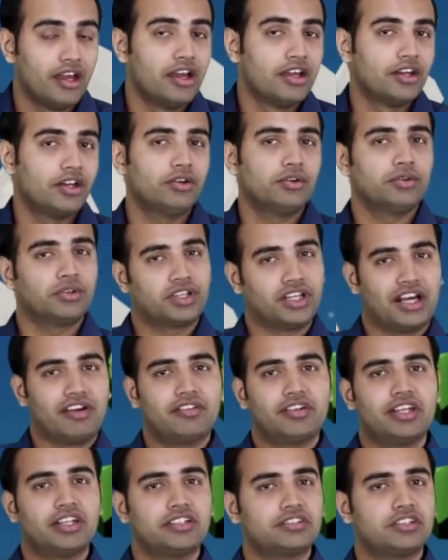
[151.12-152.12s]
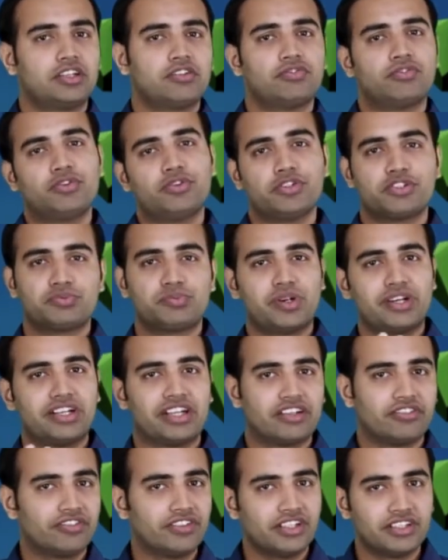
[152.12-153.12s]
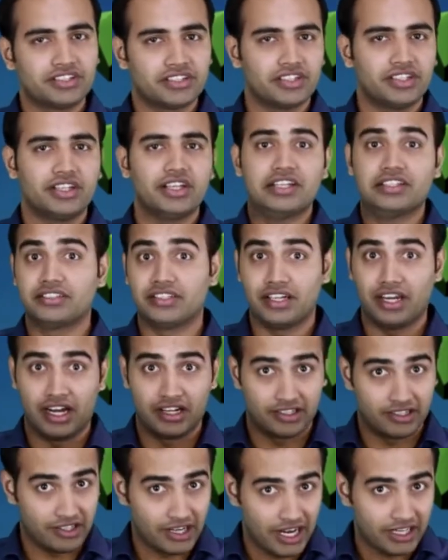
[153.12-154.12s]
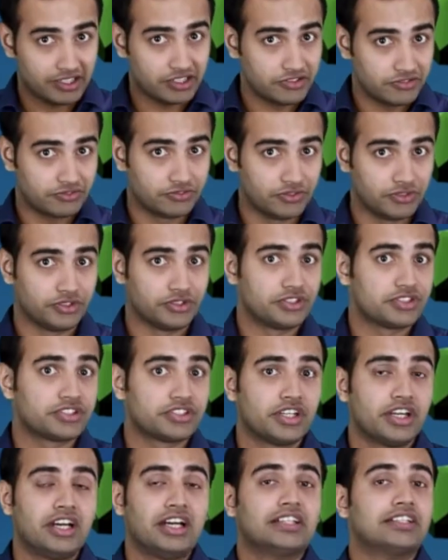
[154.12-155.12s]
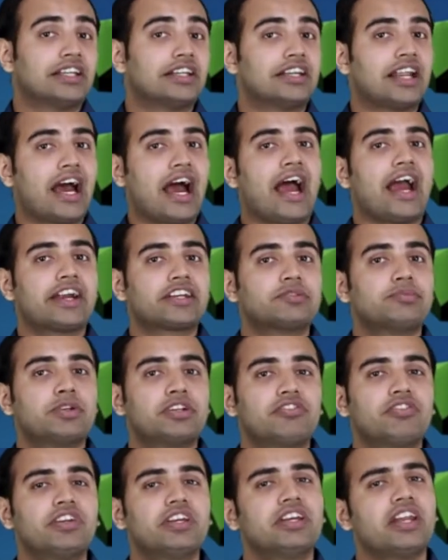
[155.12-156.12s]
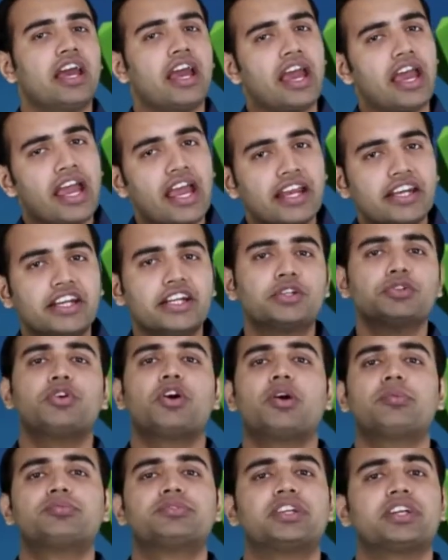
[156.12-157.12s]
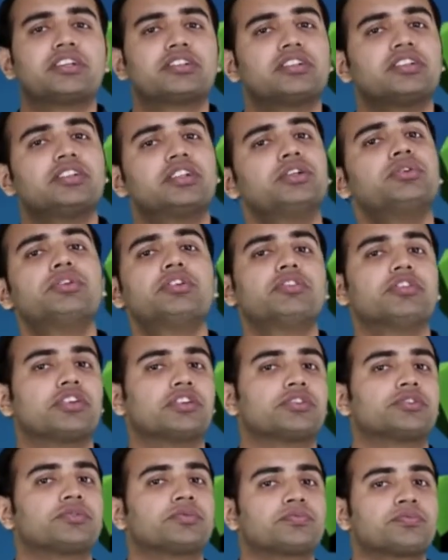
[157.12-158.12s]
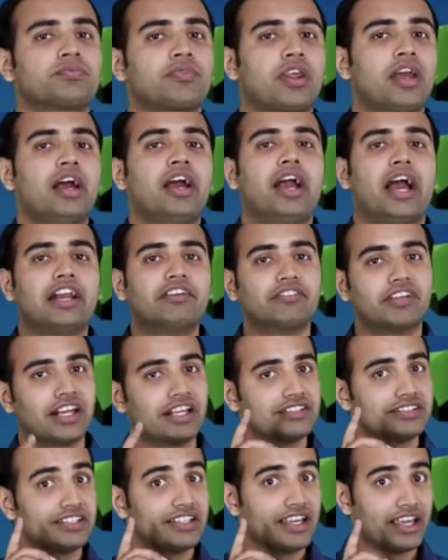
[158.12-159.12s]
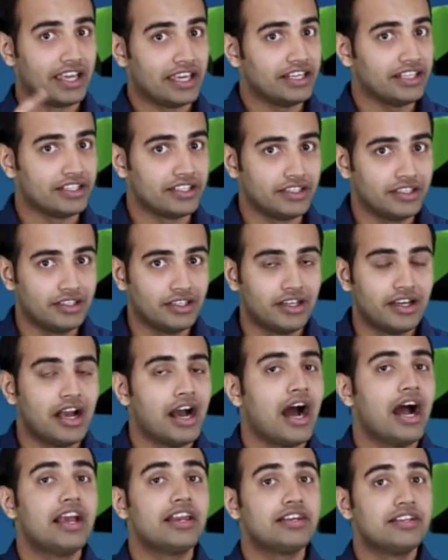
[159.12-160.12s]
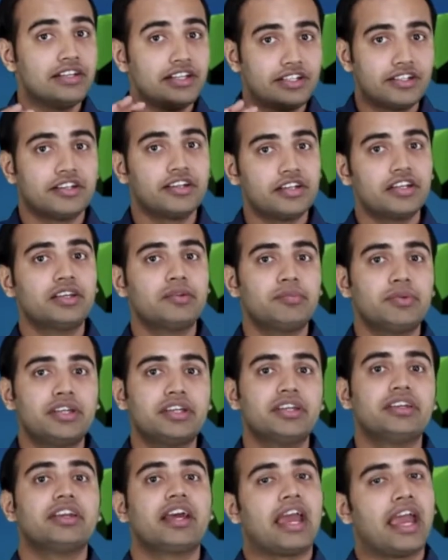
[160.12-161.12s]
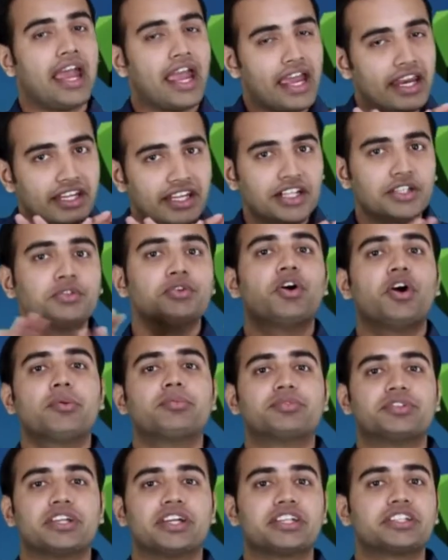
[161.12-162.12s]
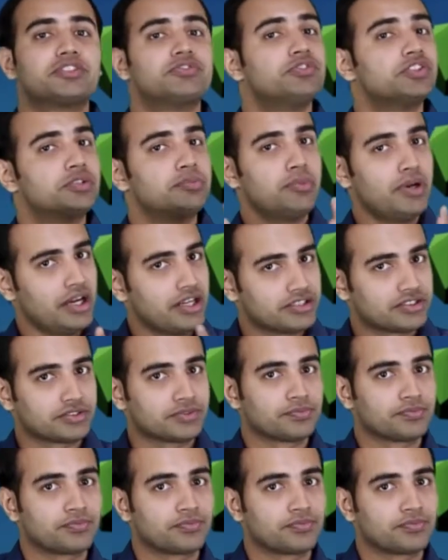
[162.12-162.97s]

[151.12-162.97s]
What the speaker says: Now, gravitational force by definition is an attractive force that acts between any two objects in the universe. And when I say any, I literally mean any two objects with mass.